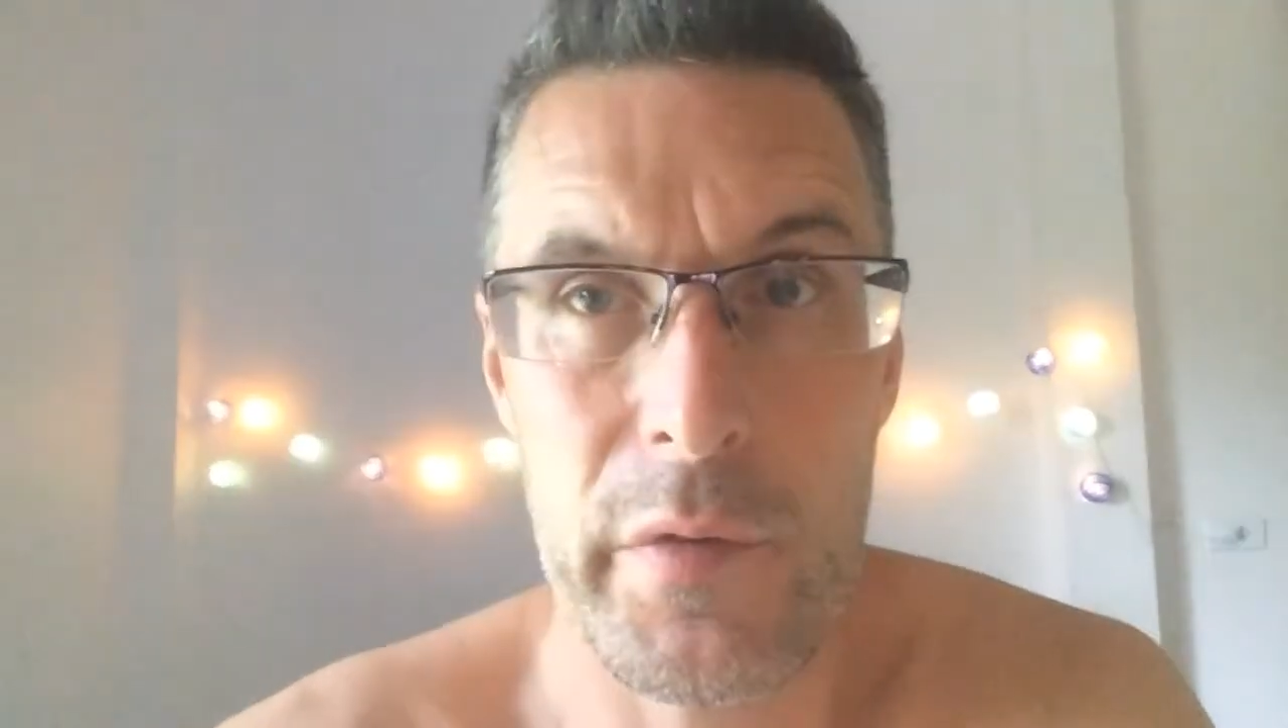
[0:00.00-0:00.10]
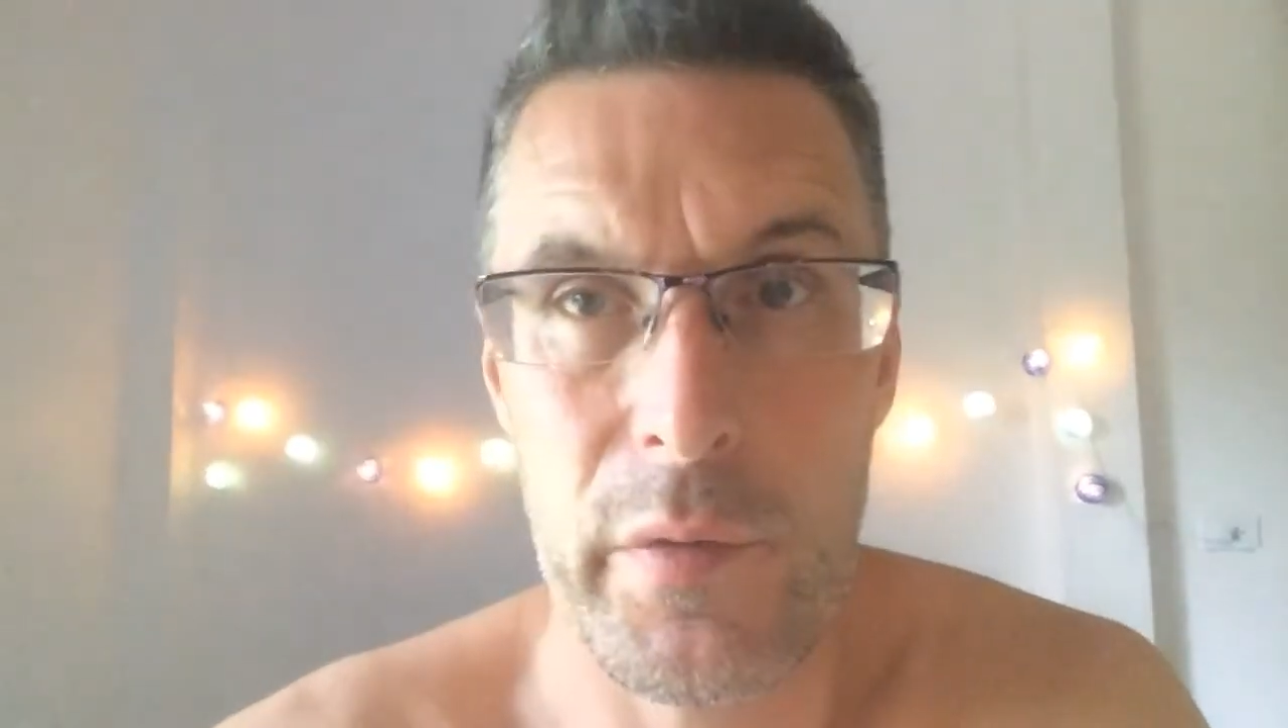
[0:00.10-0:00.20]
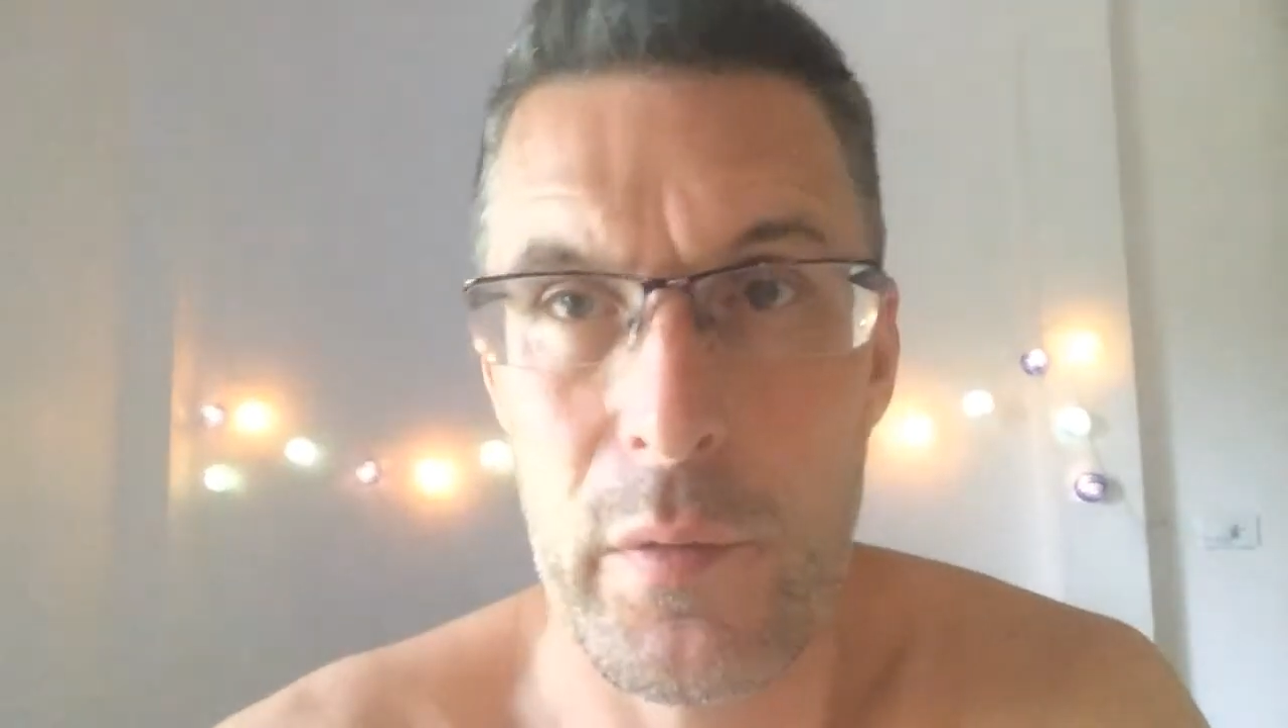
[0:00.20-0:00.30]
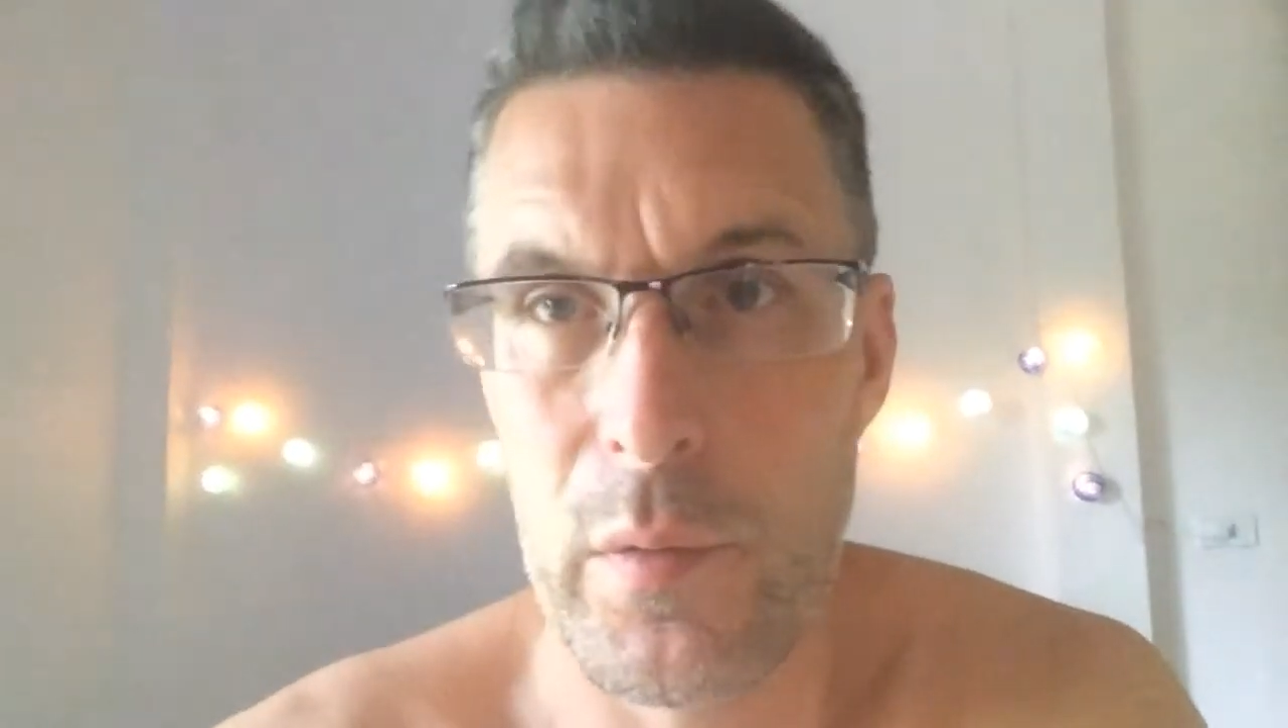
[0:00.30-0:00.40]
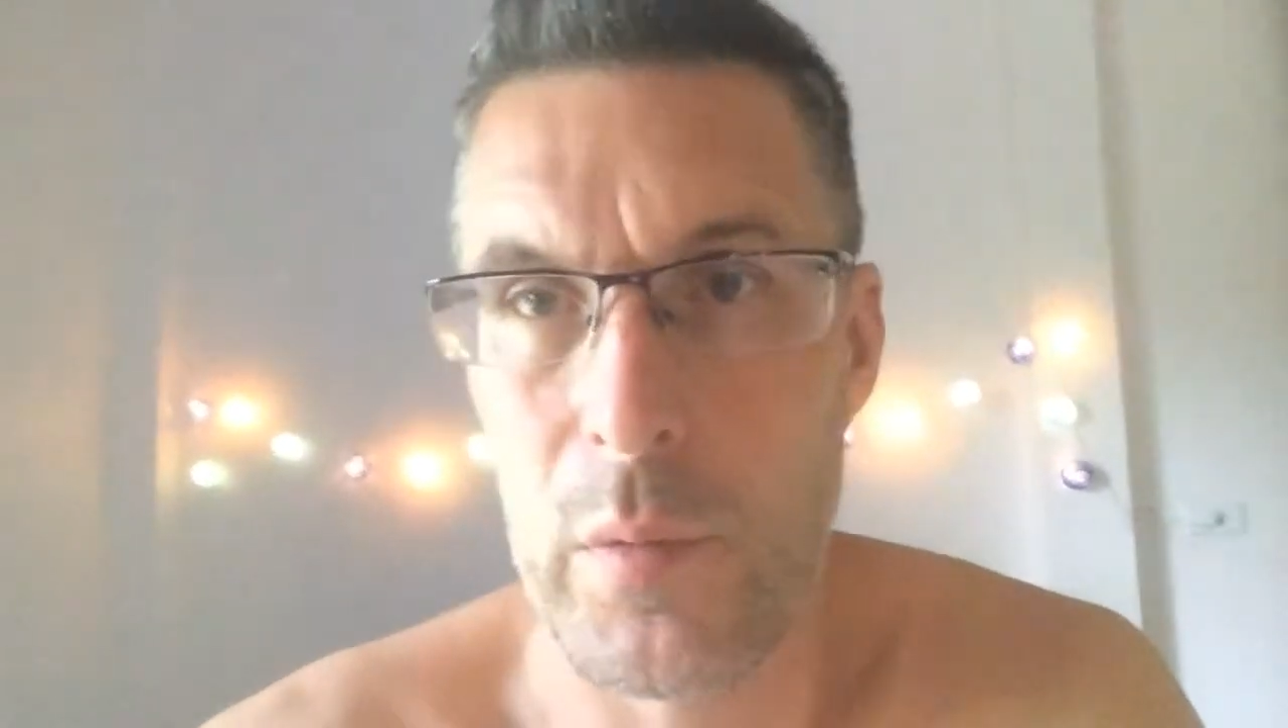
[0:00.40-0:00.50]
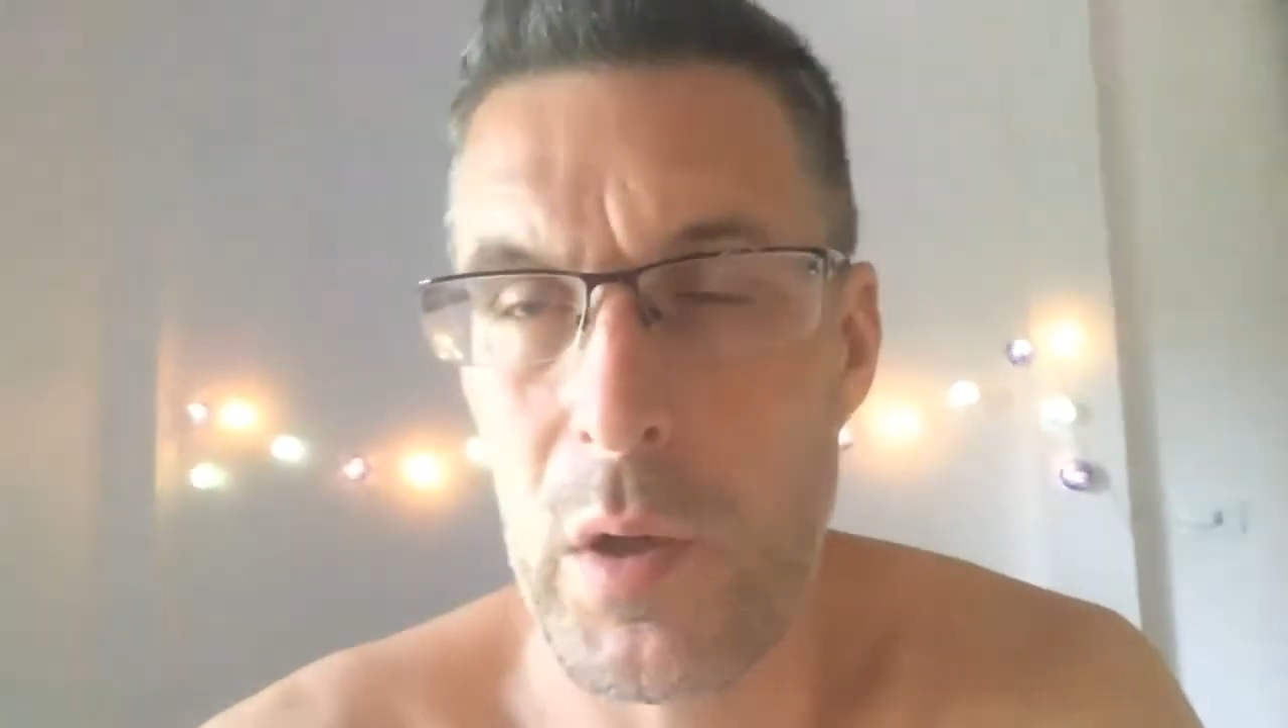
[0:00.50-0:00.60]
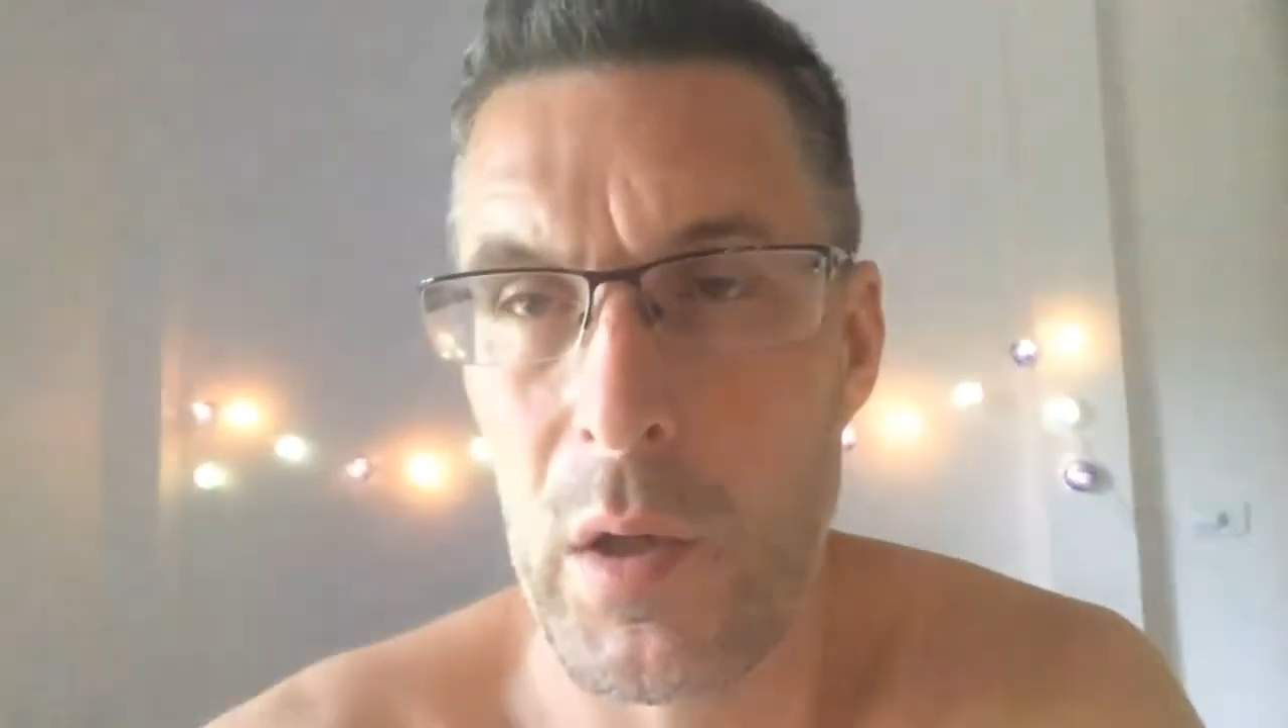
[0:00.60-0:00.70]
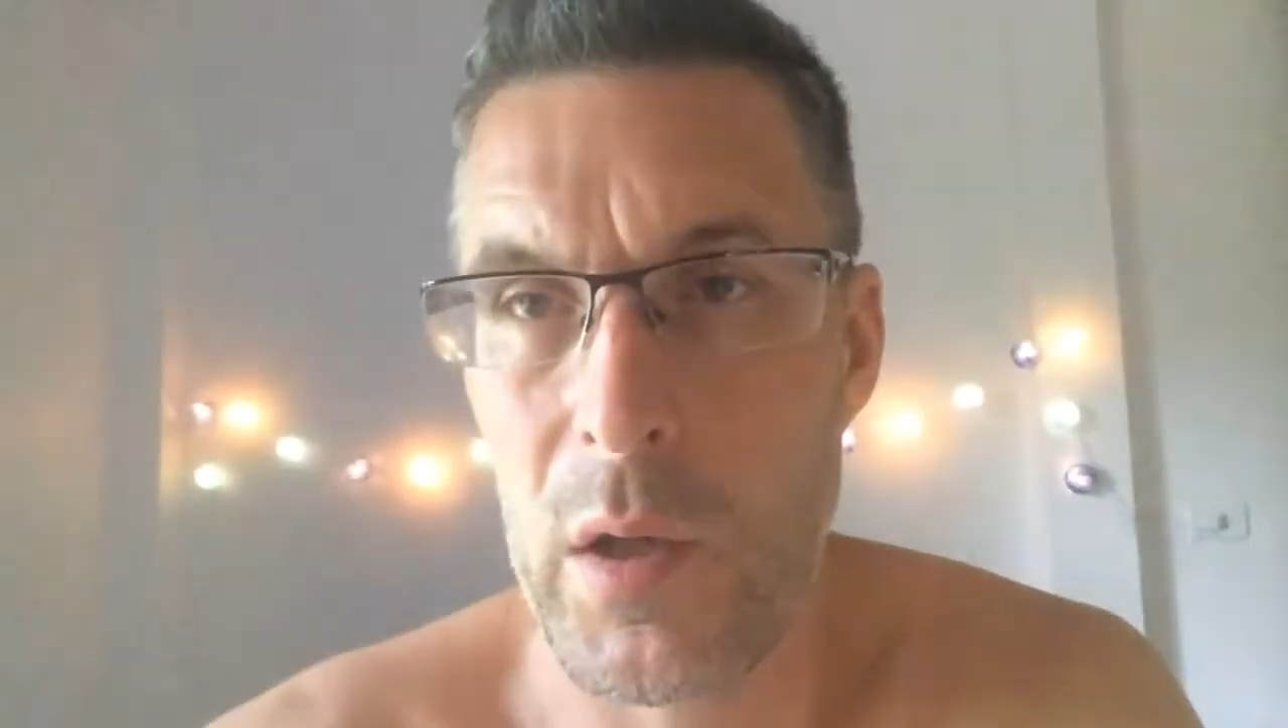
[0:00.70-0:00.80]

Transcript: to